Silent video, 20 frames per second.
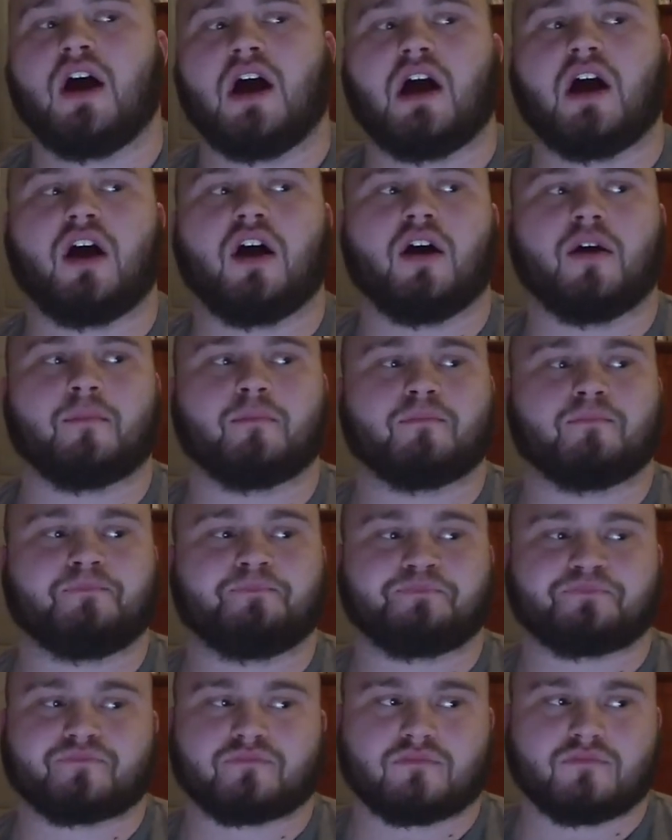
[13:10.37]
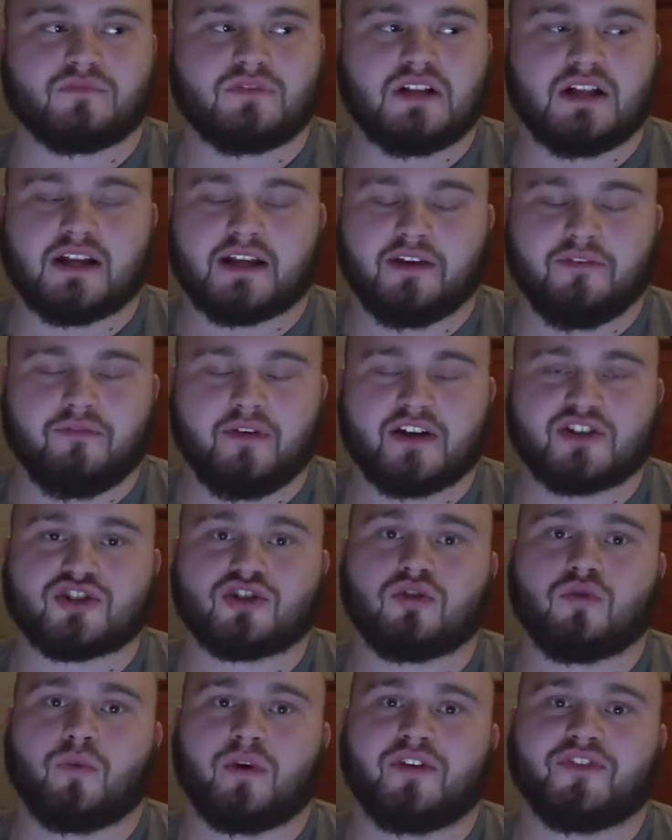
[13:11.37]
Um,
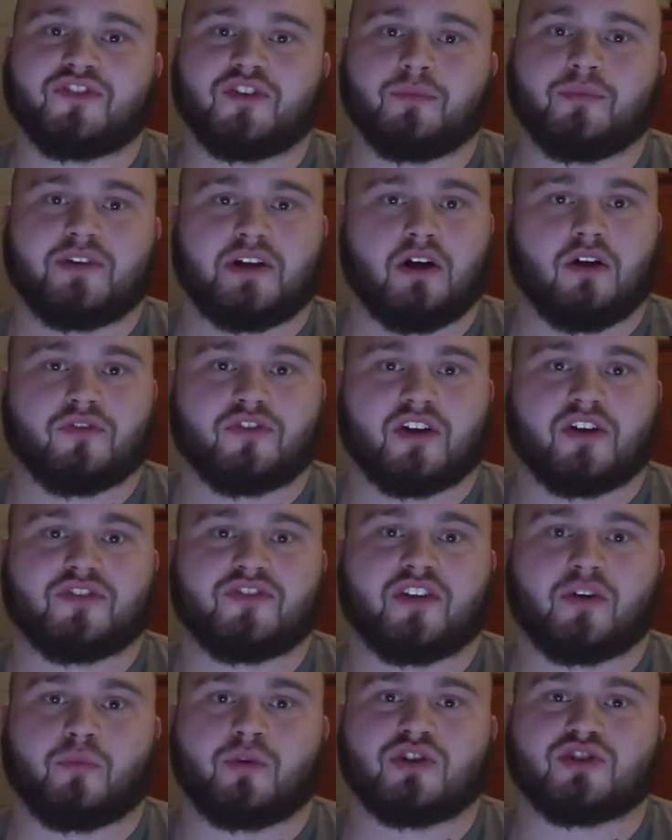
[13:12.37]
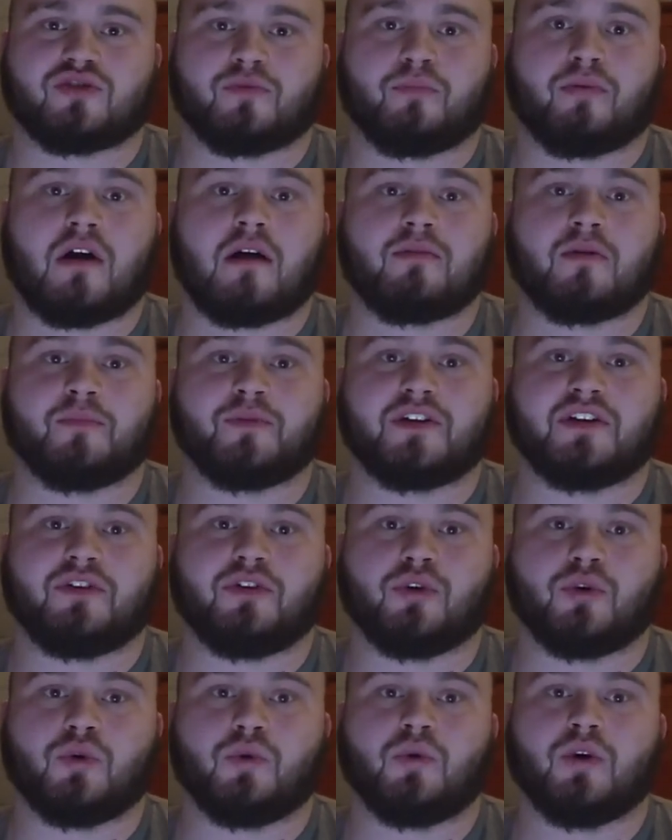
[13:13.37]
conventional wisdom tells us that we should probably
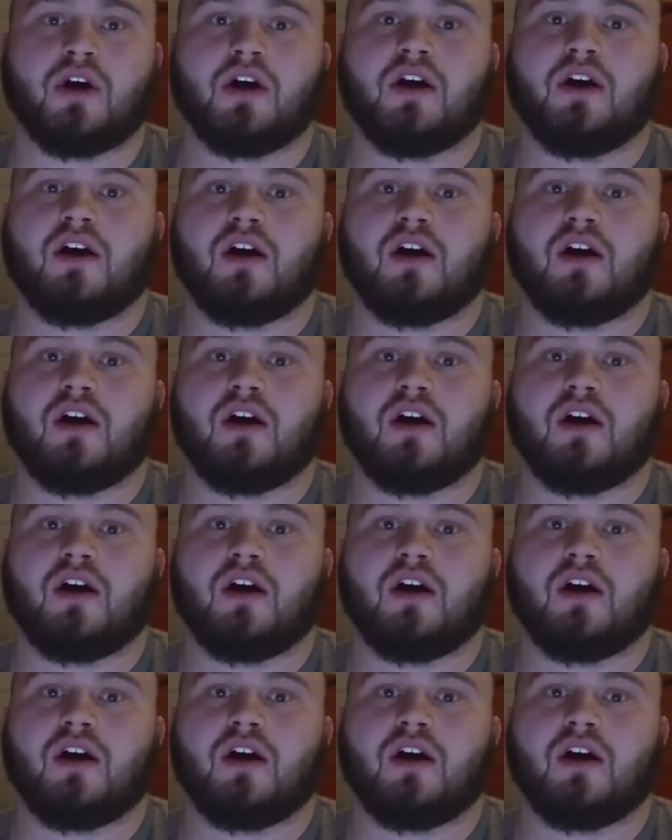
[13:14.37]
do